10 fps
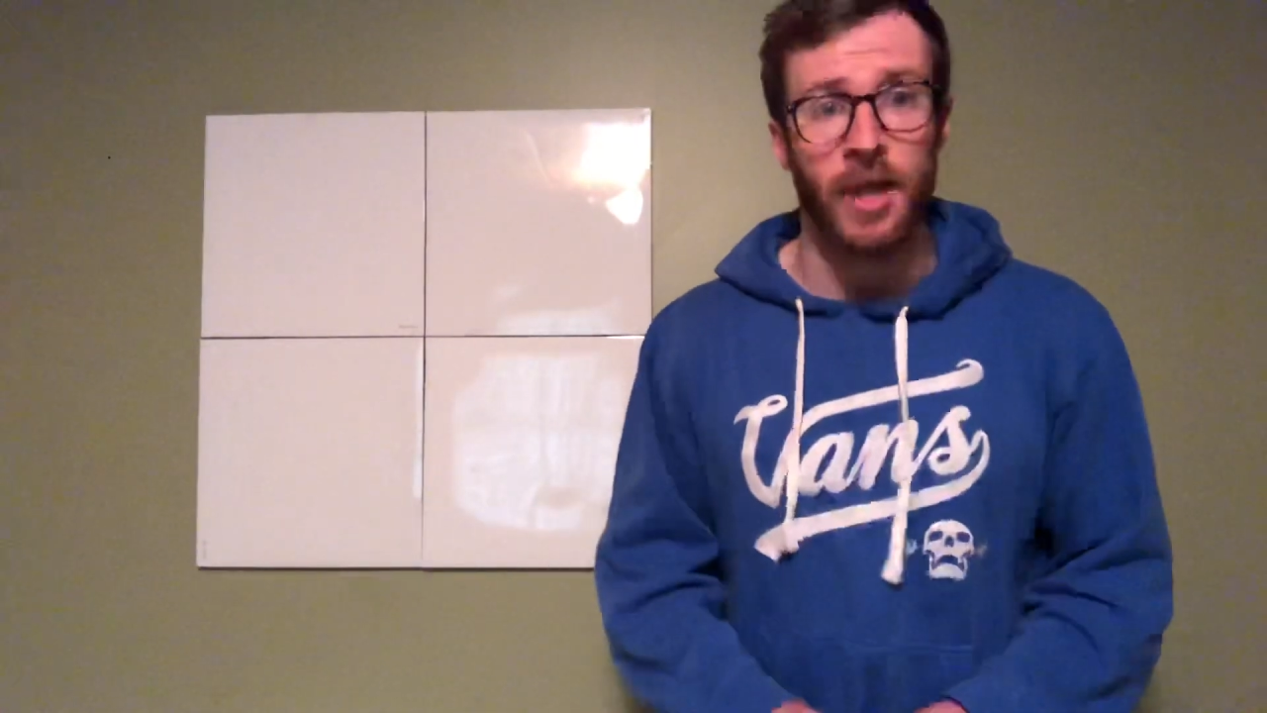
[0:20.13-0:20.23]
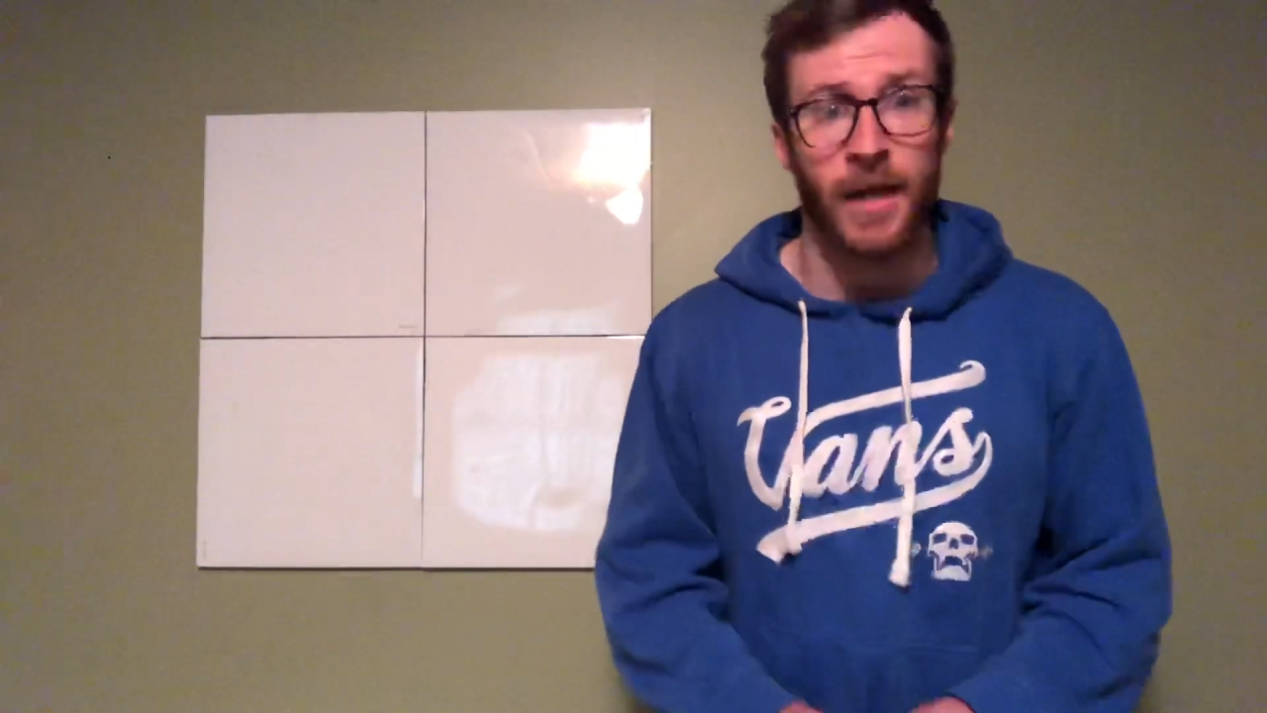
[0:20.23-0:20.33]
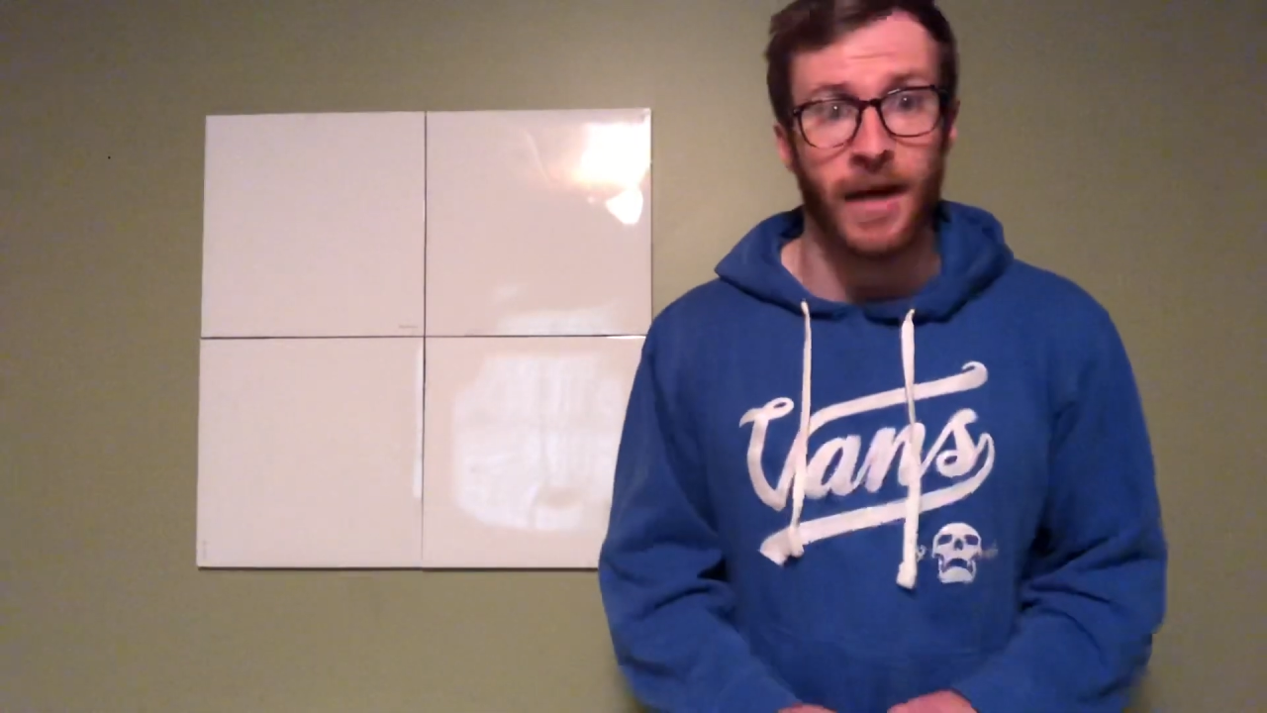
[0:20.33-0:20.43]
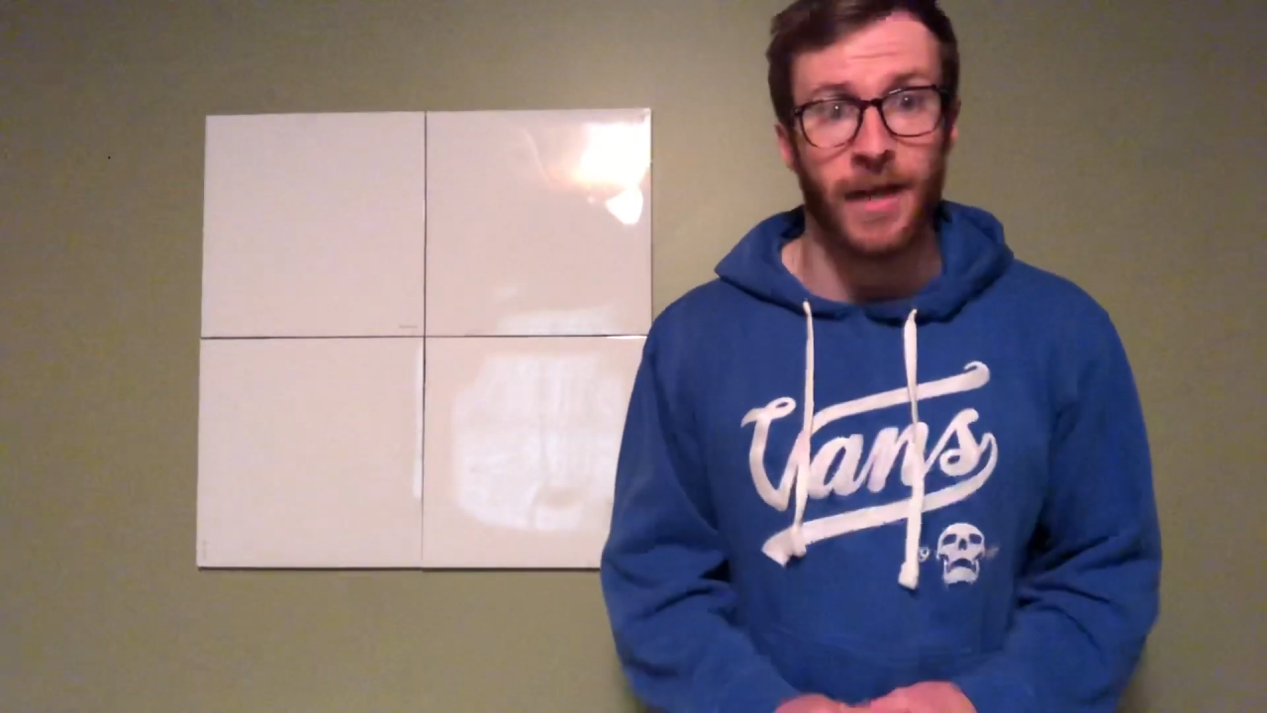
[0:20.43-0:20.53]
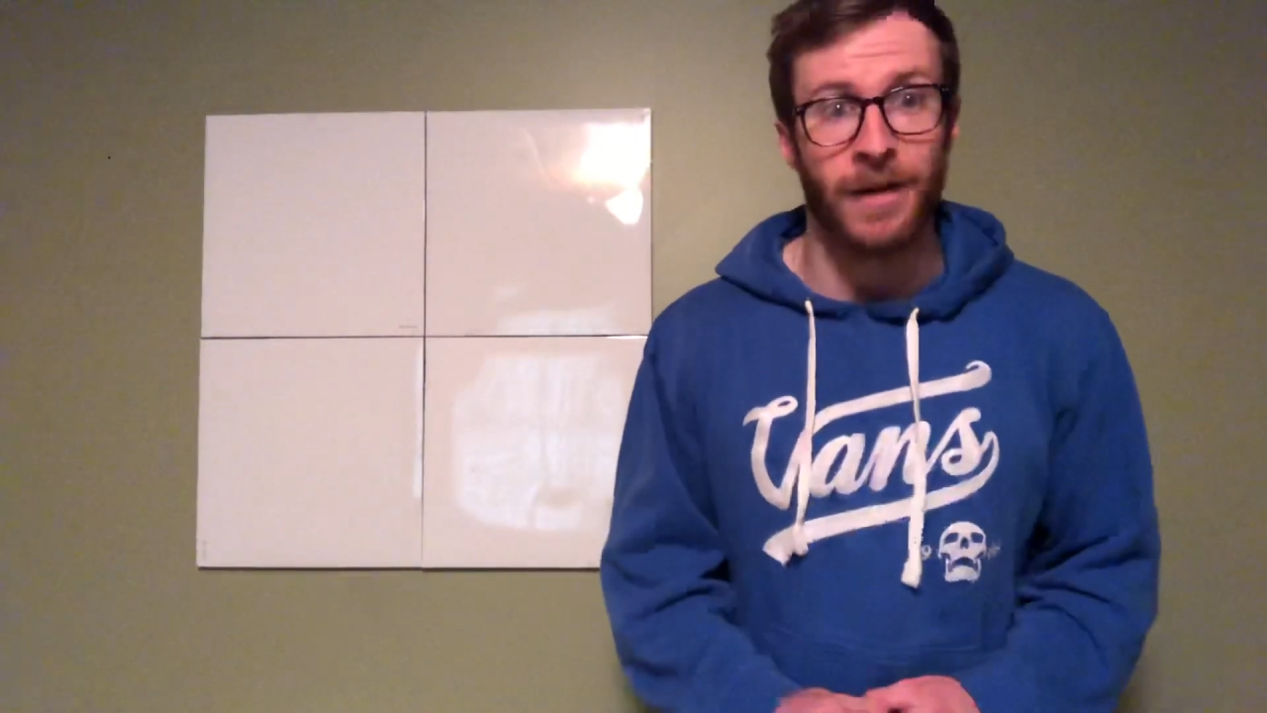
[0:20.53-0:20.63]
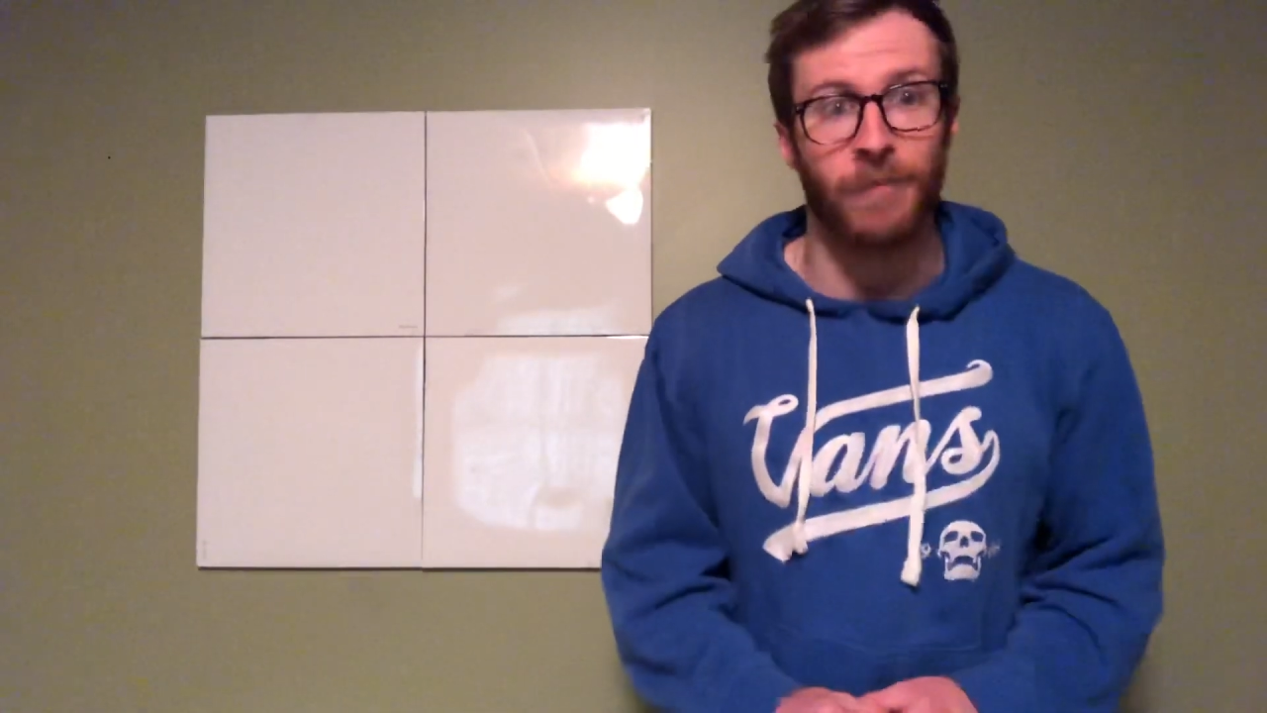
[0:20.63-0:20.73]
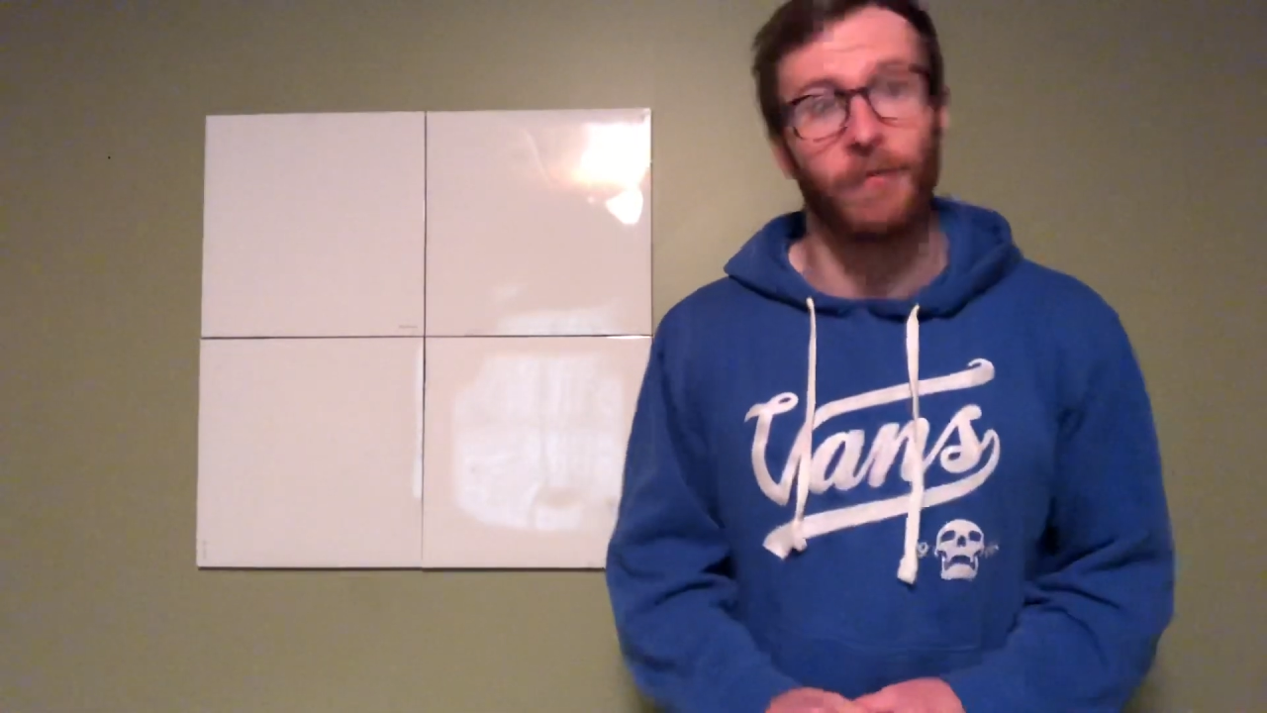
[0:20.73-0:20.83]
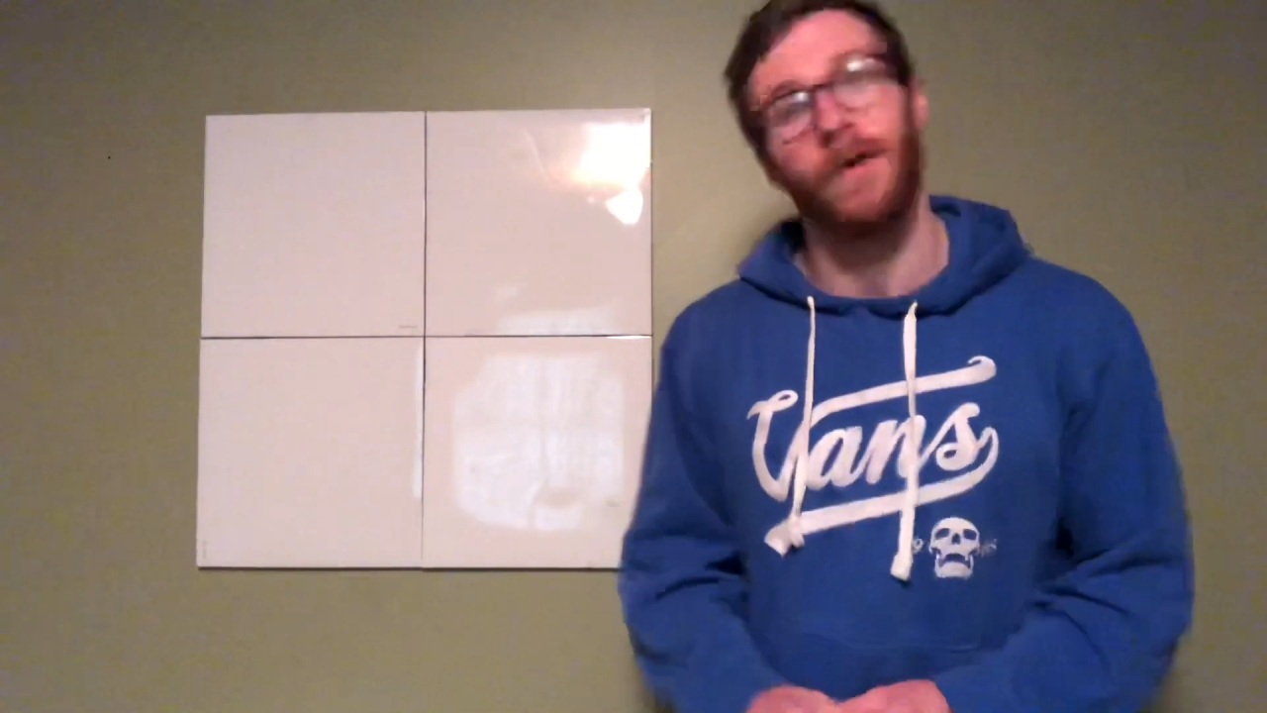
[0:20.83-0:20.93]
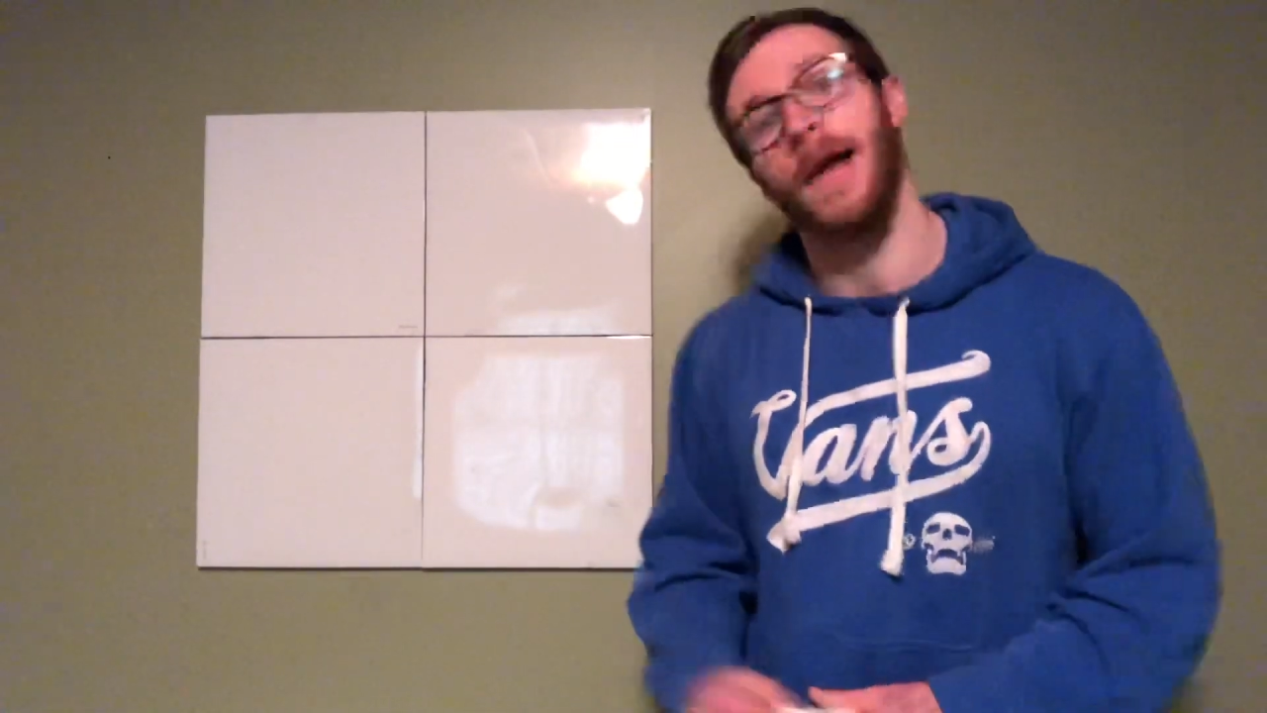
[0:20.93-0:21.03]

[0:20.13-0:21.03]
and